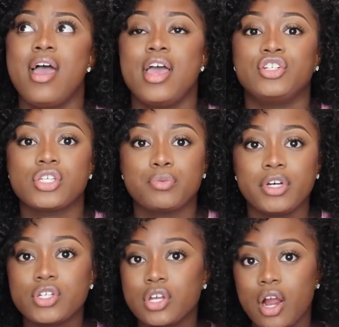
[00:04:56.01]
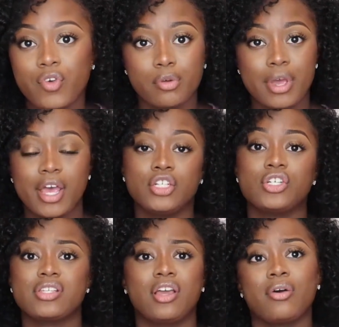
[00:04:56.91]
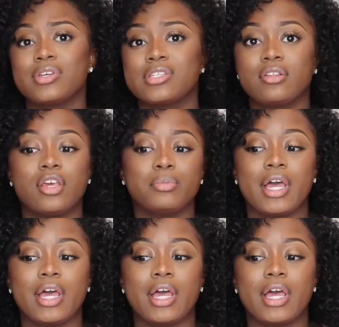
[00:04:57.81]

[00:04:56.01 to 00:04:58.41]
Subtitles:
and just put a scarf around my edges and go to sleep.